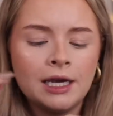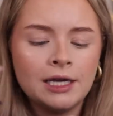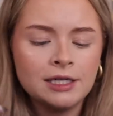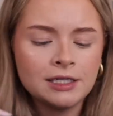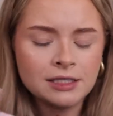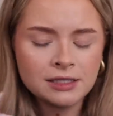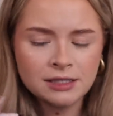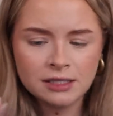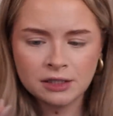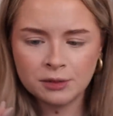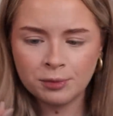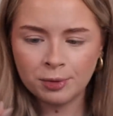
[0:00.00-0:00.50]
It
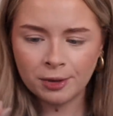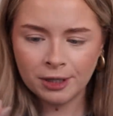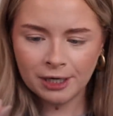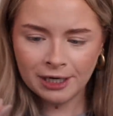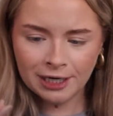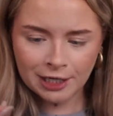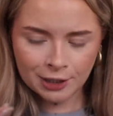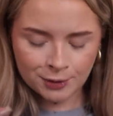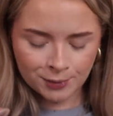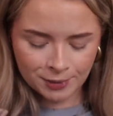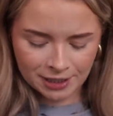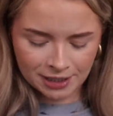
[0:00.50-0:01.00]
does look pretty
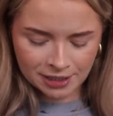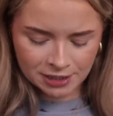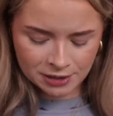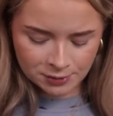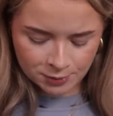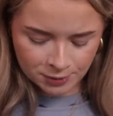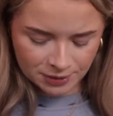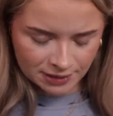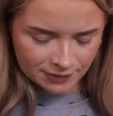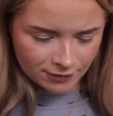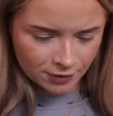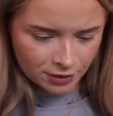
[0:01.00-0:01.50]
liquidy, so
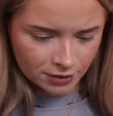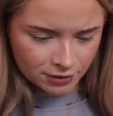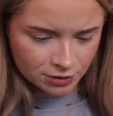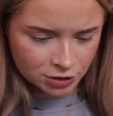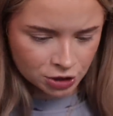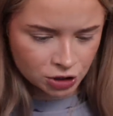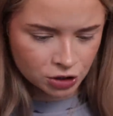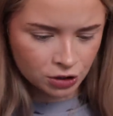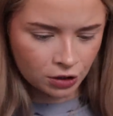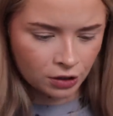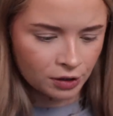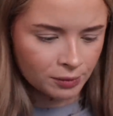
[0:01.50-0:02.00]
we'll give it a
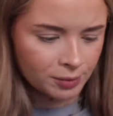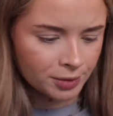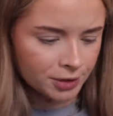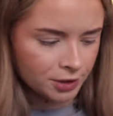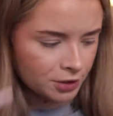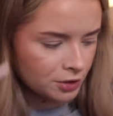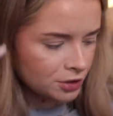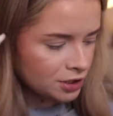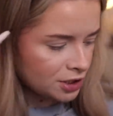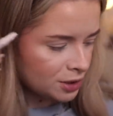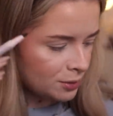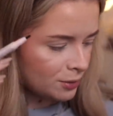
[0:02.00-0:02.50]
shot, but
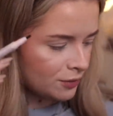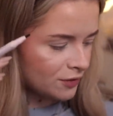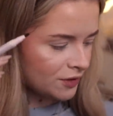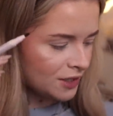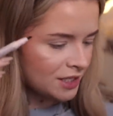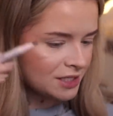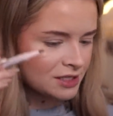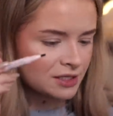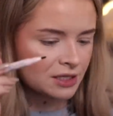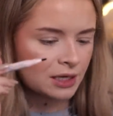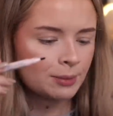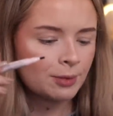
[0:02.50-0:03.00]
usually with
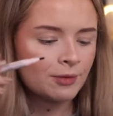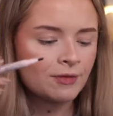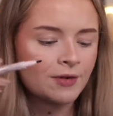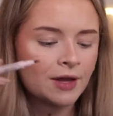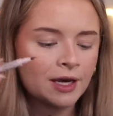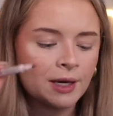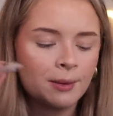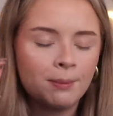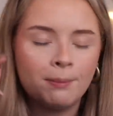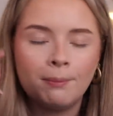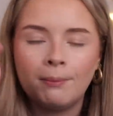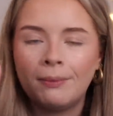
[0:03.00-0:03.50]
these type of
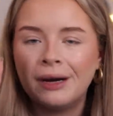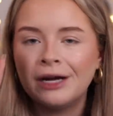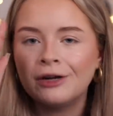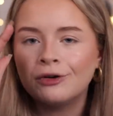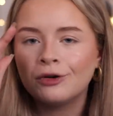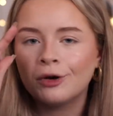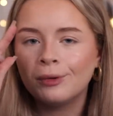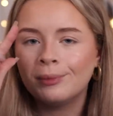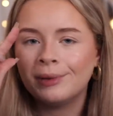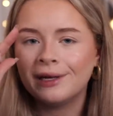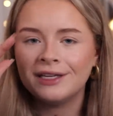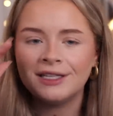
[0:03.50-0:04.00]
like
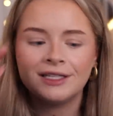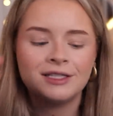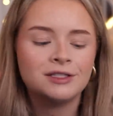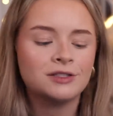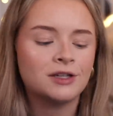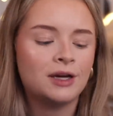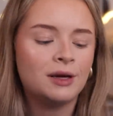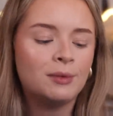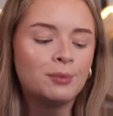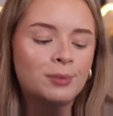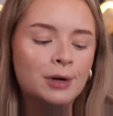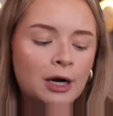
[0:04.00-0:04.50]
microblading
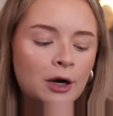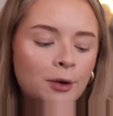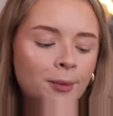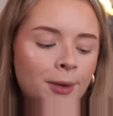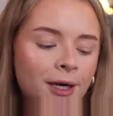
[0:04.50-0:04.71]
type brow